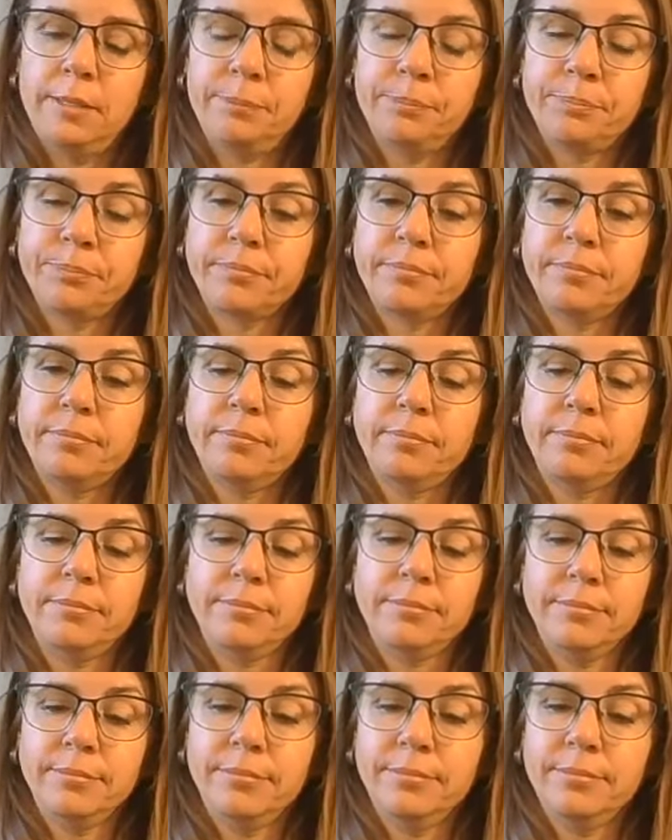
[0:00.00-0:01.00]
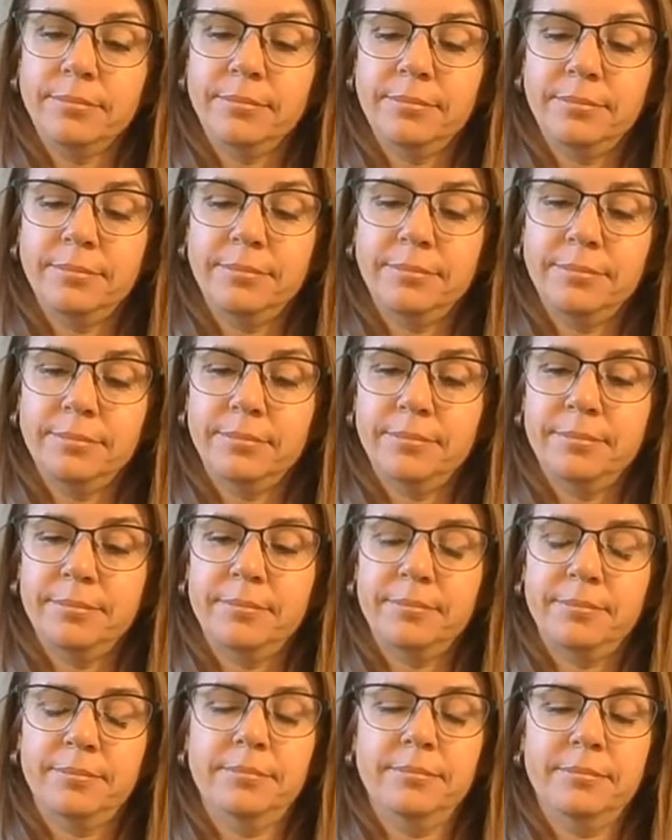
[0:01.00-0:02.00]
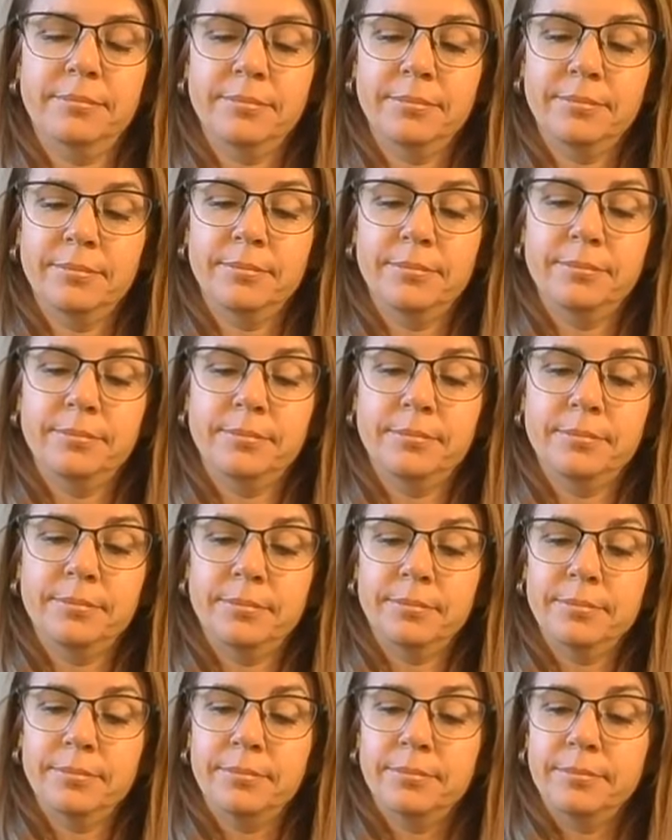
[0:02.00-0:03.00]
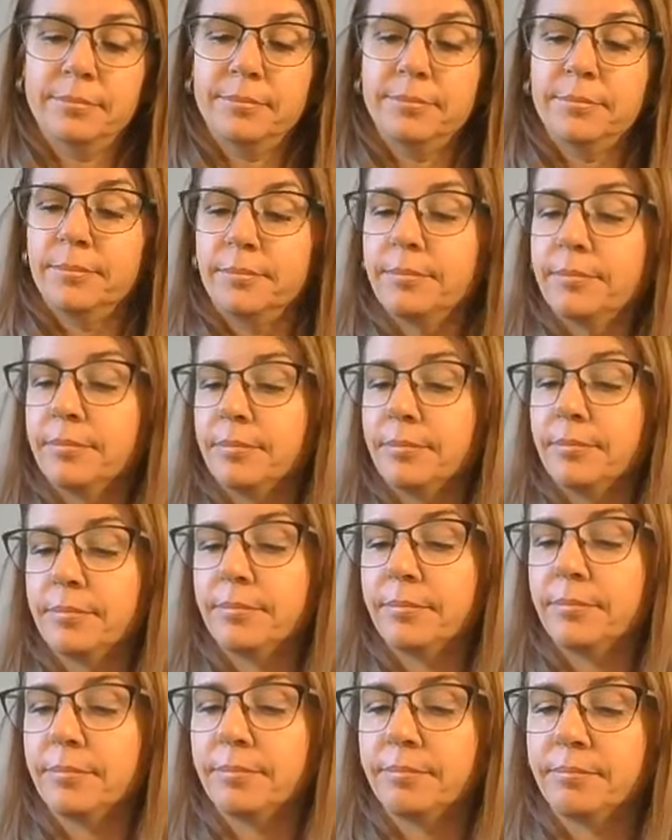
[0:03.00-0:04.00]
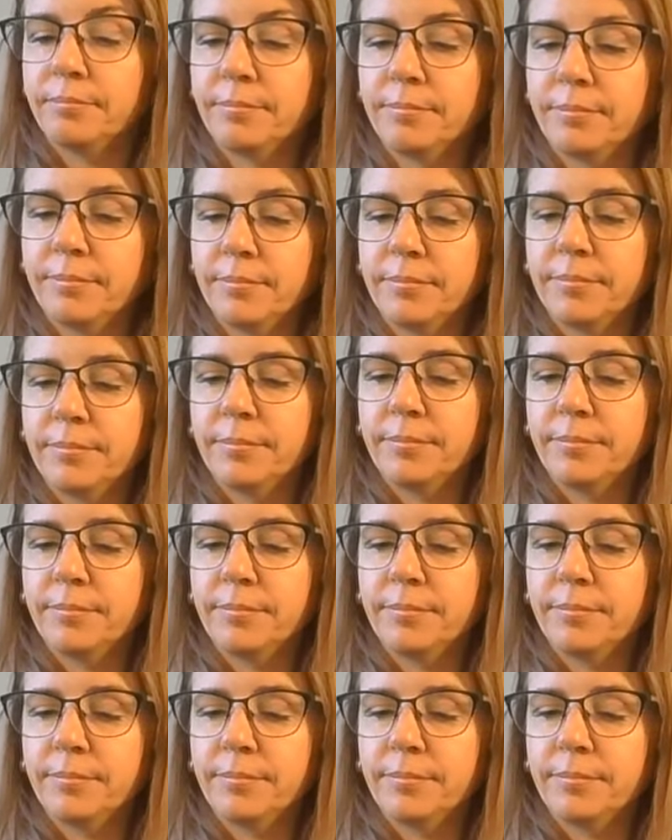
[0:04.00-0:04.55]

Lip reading: (silence)